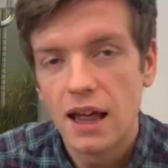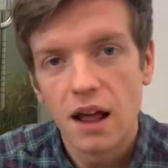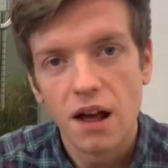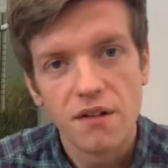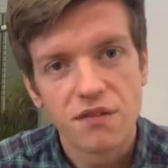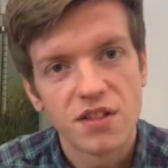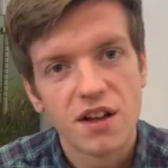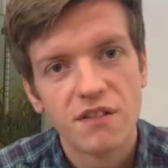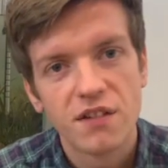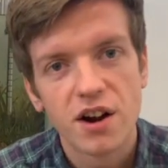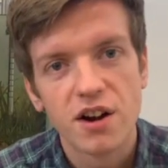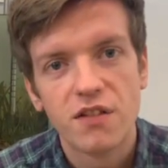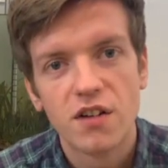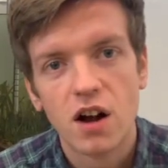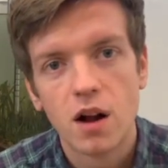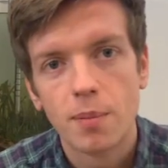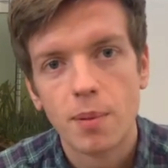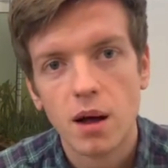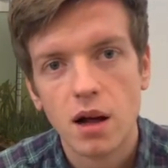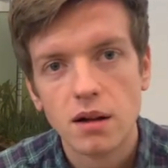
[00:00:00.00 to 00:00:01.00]
If they're very
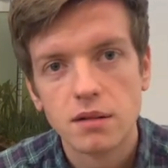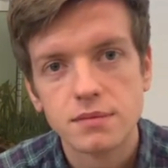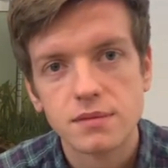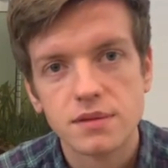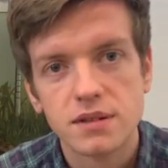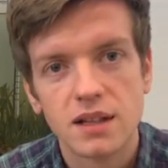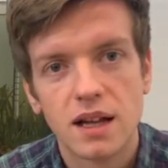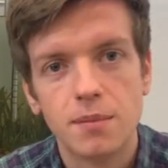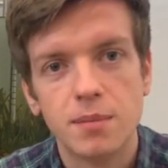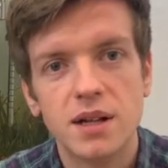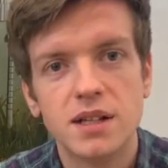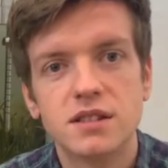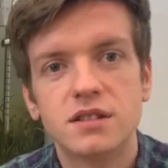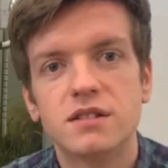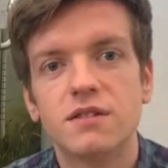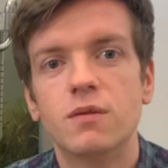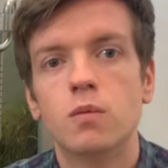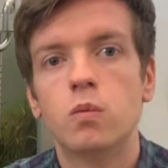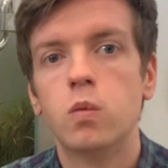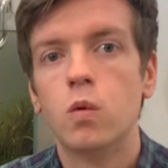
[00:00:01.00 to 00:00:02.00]
far apart, that means
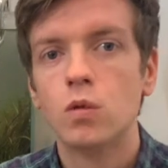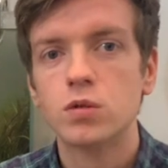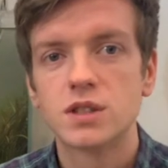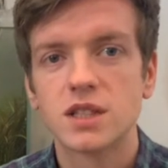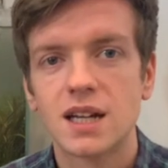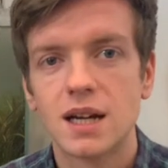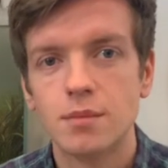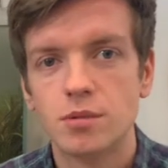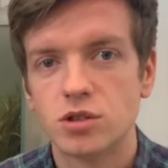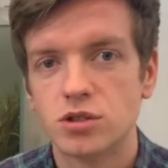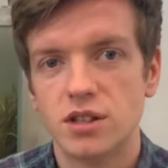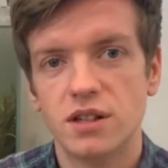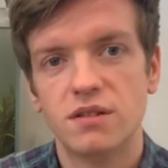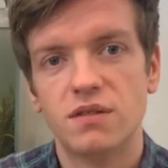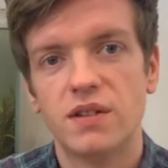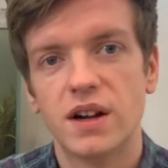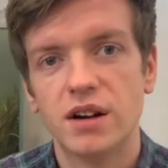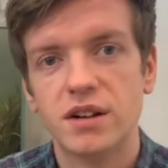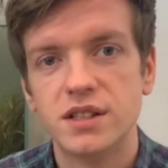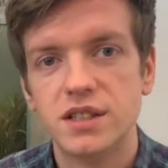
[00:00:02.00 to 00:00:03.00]
the water chemistry is
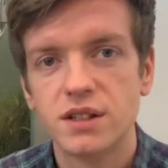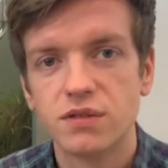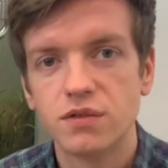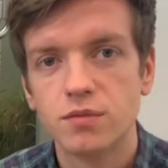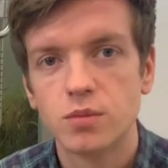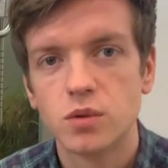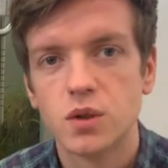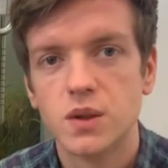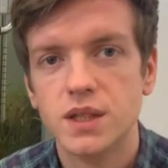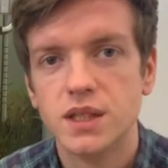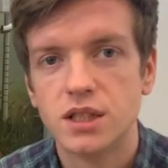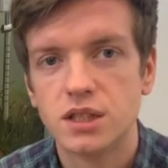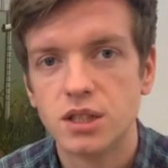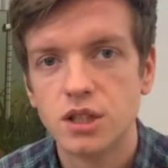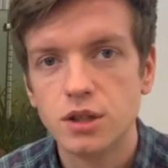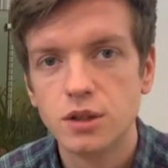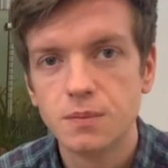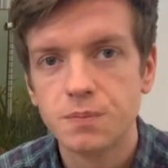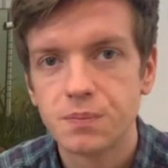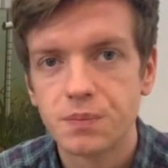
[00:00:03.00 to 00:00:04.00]
very different between the
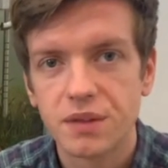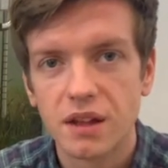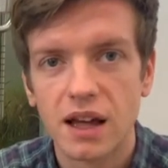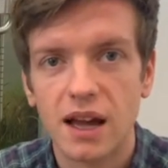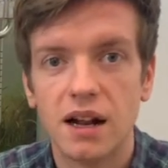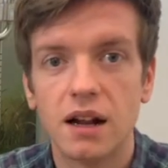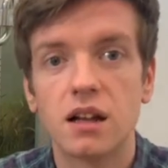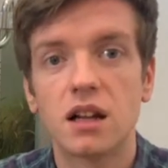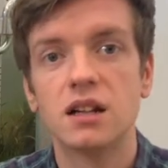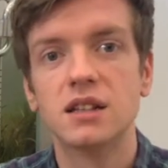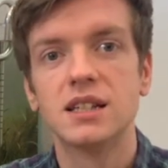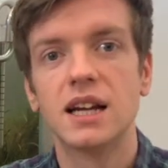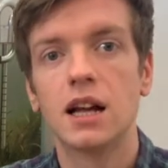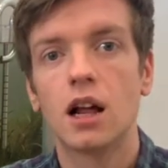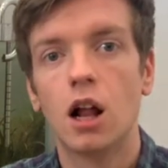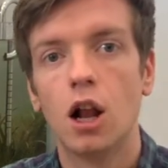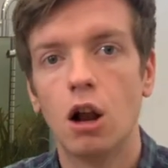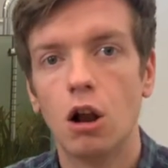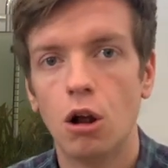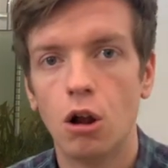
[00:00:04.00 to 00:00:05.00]
two, and I'm going to take
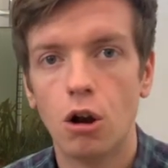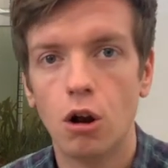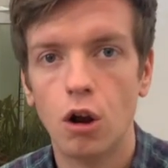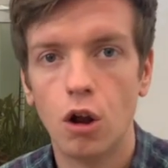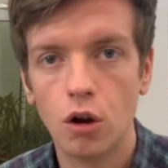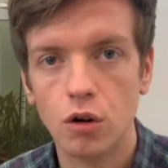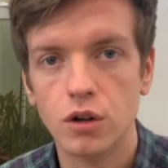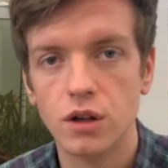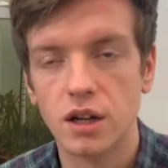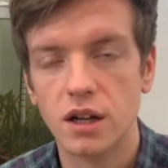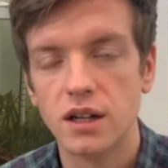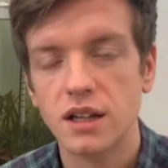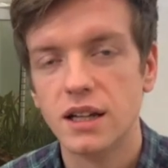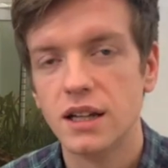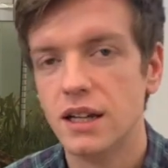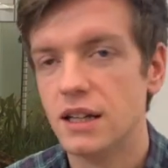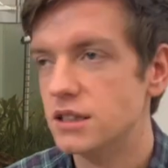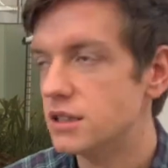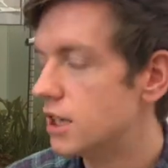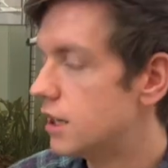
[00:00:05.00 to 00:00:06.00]
a lot longer
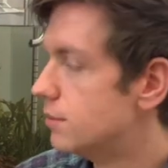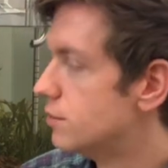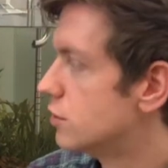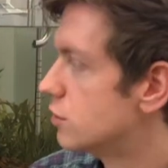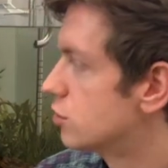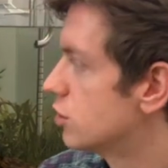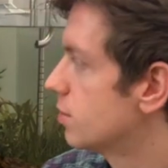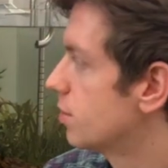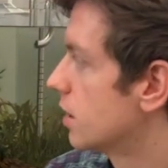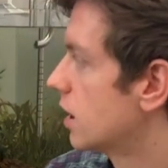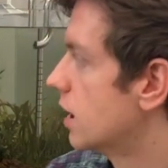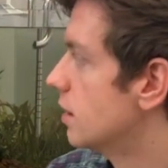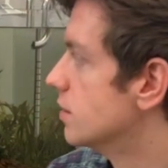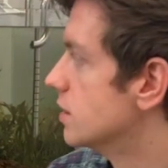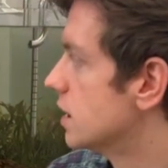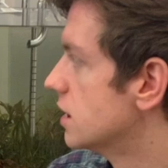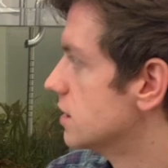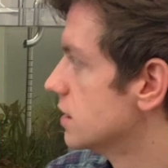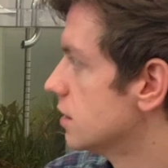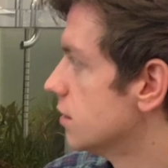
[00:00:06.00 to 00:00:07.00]
in terms of drip
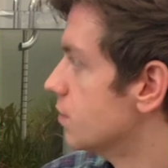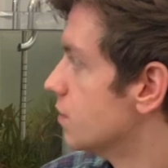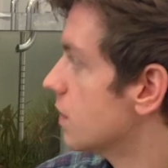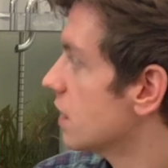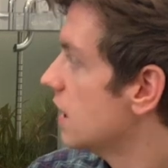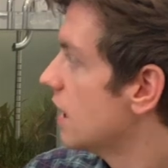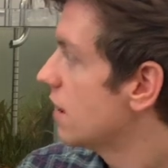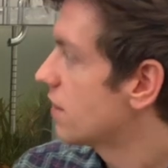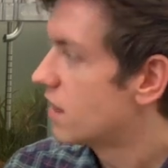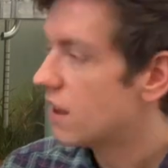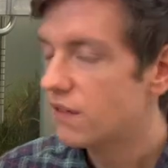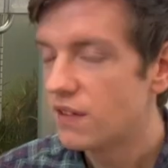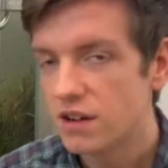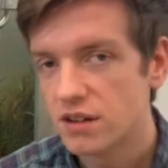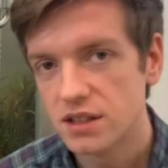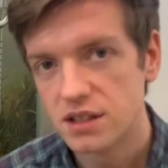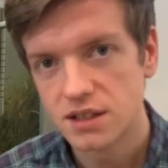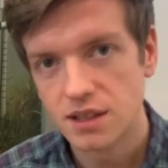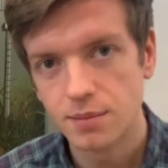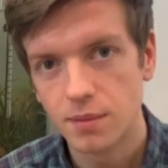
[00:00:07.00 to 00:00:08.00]
acclimatizing them. If they're
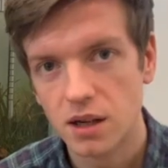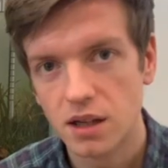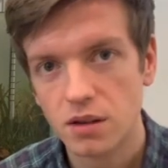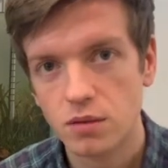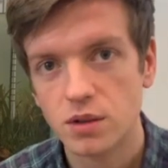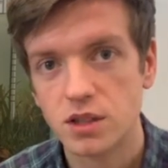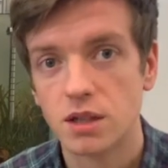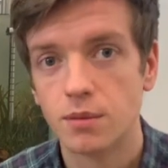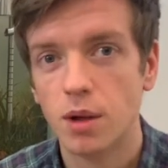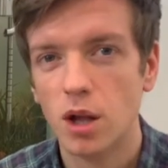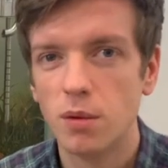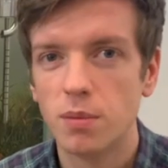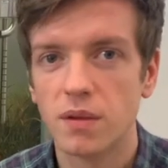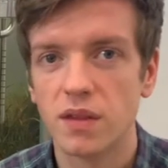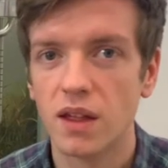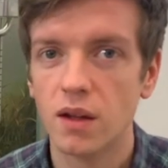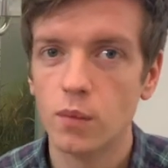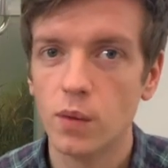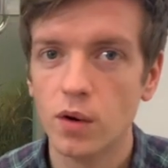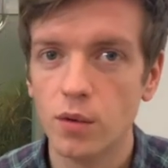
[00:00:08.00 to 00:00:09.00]
very similar, which I'm hoping
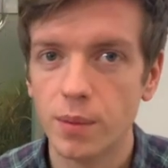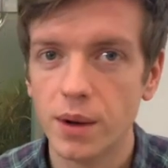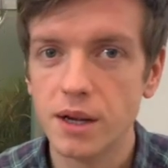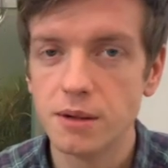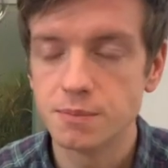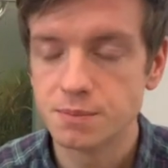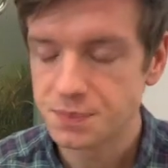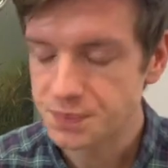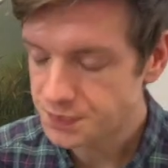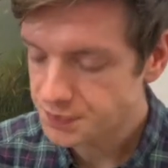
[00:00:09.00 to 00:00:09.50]
they will be,